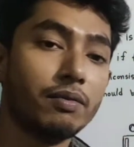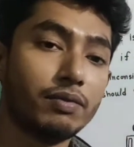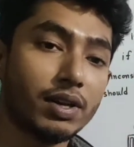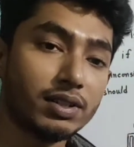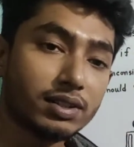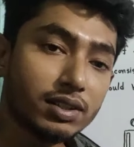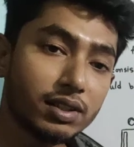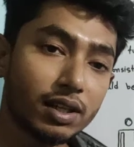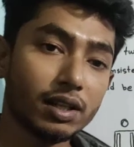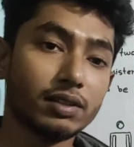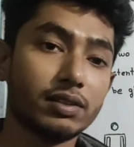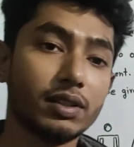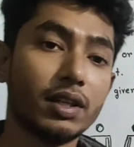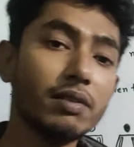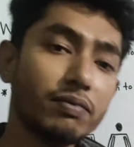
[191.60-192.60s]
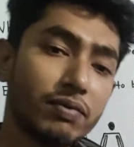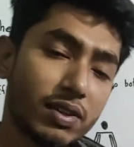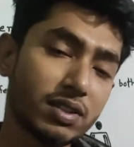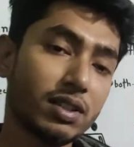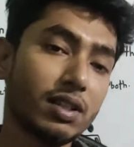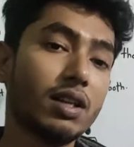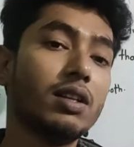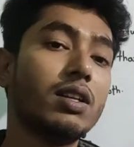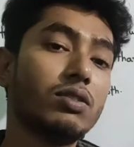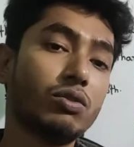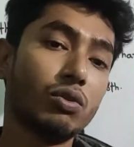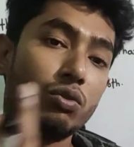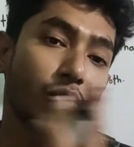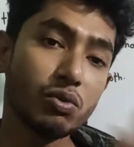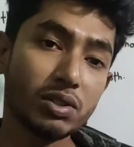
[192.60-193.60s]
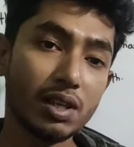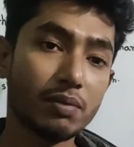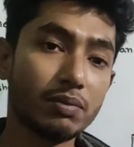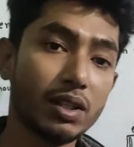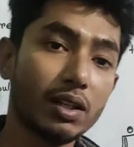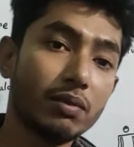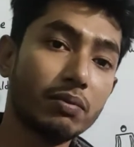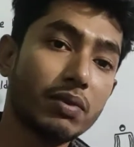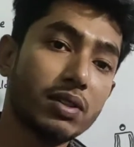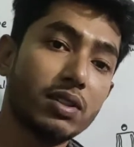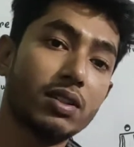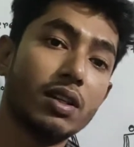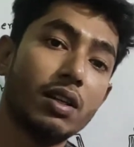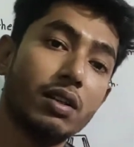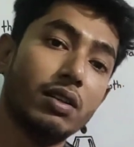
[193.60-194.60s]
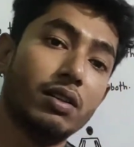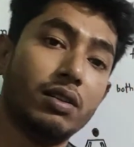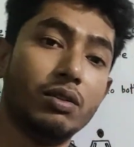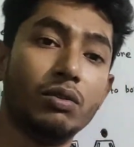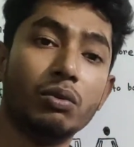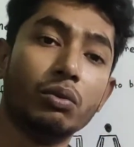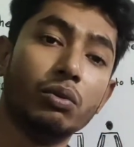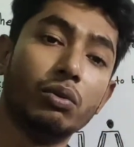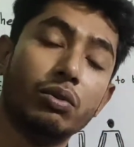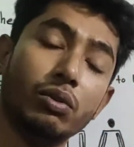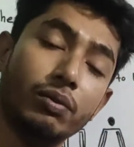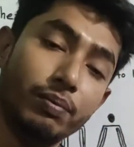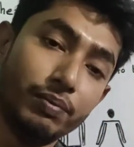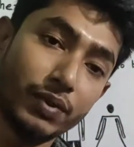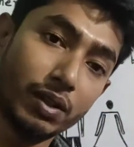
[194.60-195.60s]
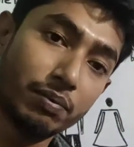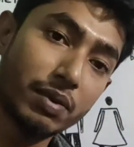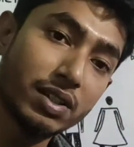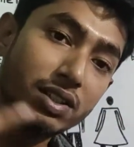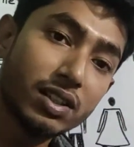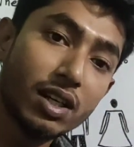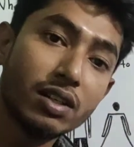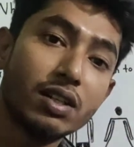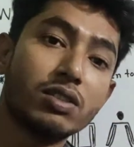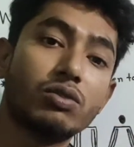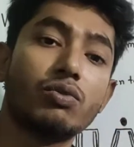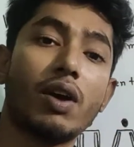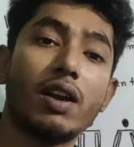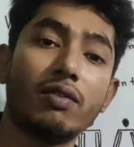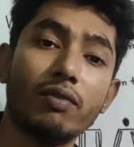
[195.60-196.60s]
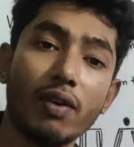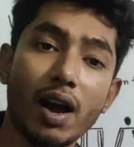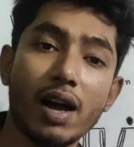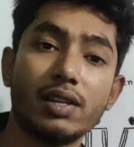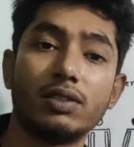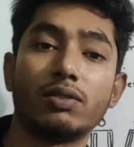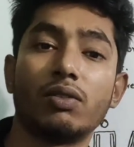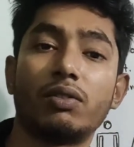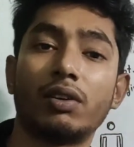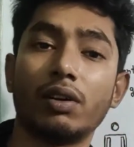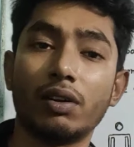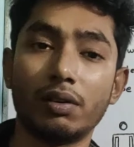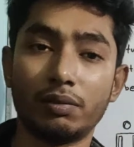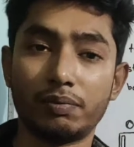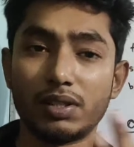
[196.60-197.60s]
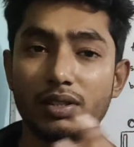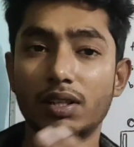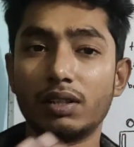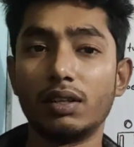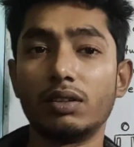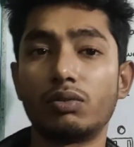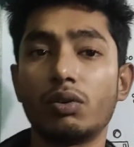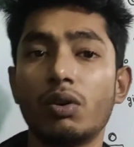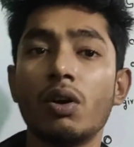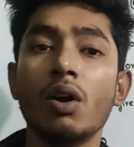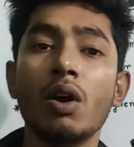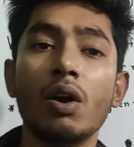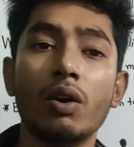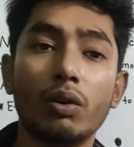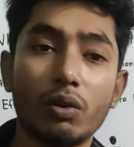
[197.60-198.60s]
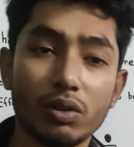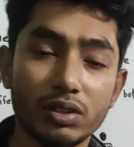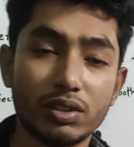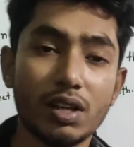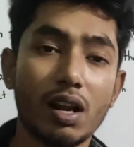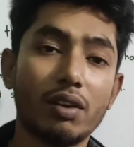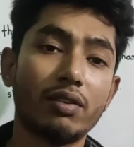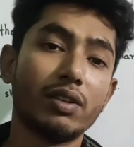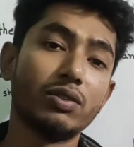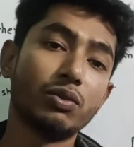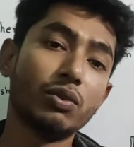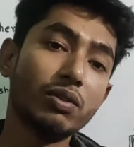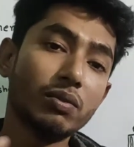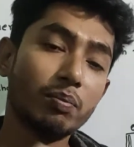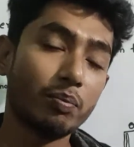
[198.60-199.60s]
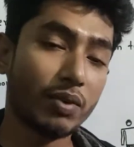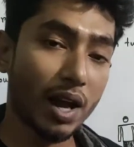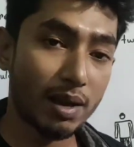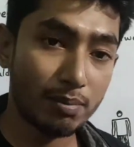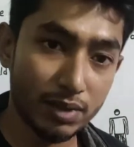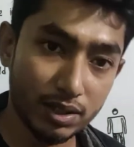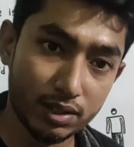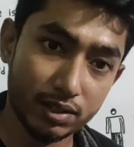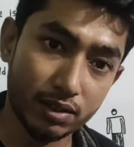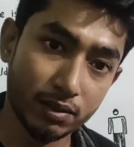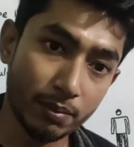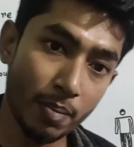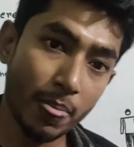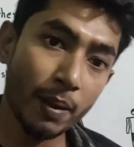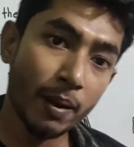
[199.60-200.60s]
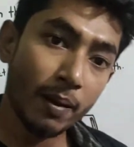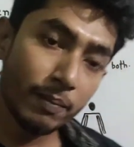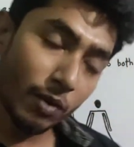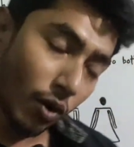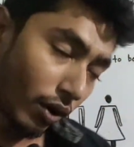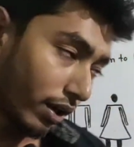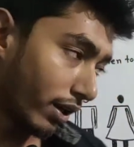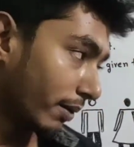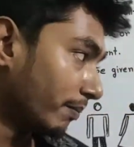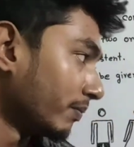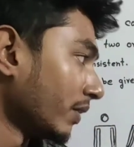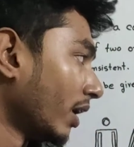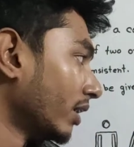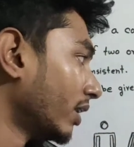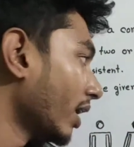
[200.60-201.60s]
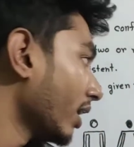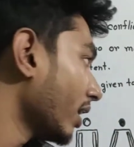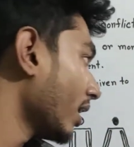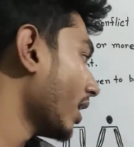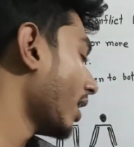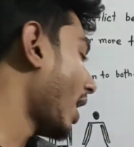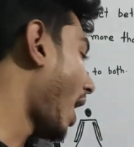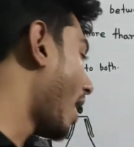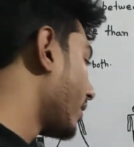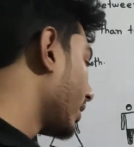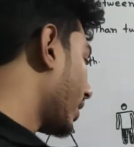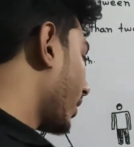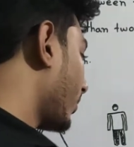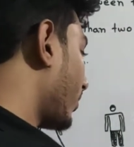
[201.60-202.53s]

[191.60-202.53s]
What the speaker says: if President needs to do something, President needs to advise, or President needs to consultants with Prime Minister. Okay, then Article